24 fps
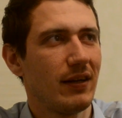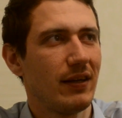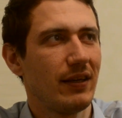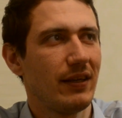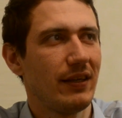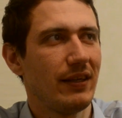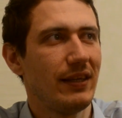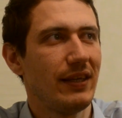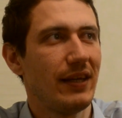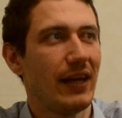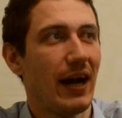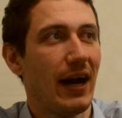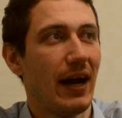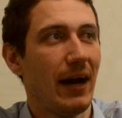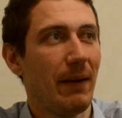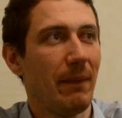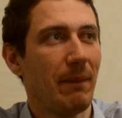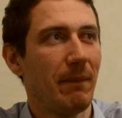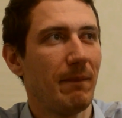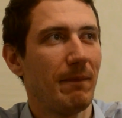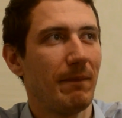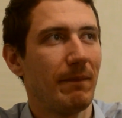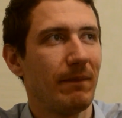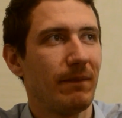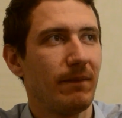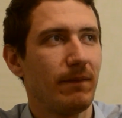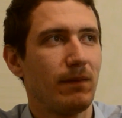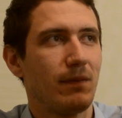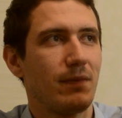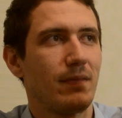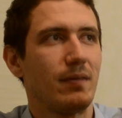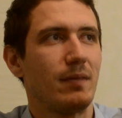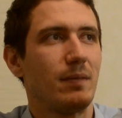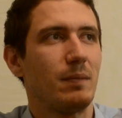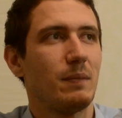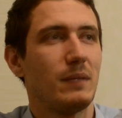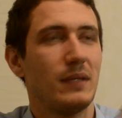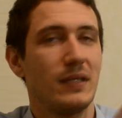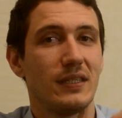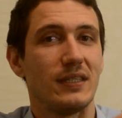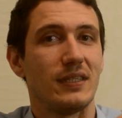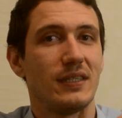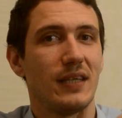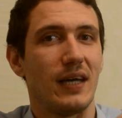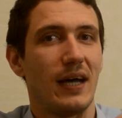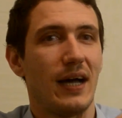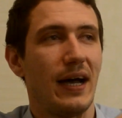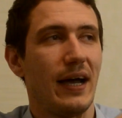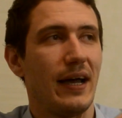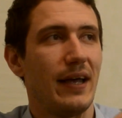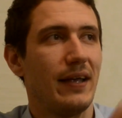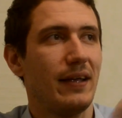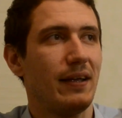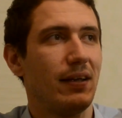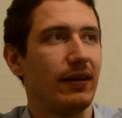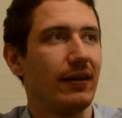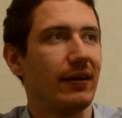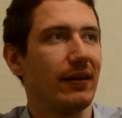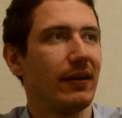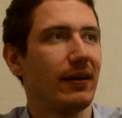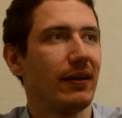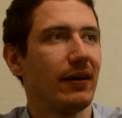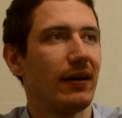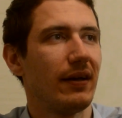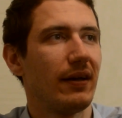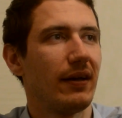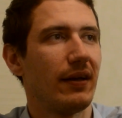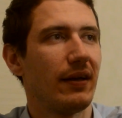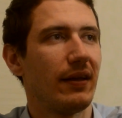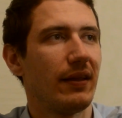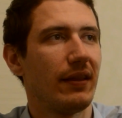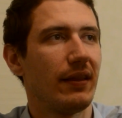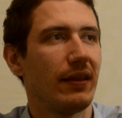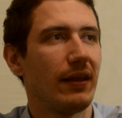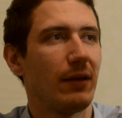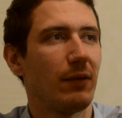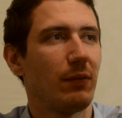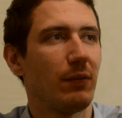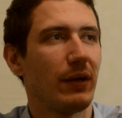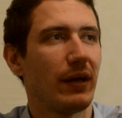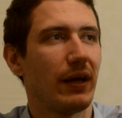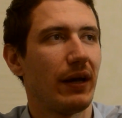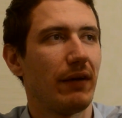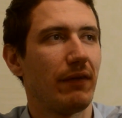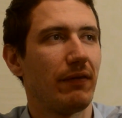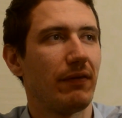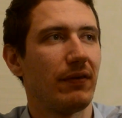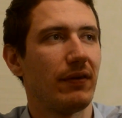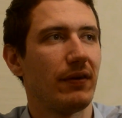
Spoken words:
Ja means I. Then we have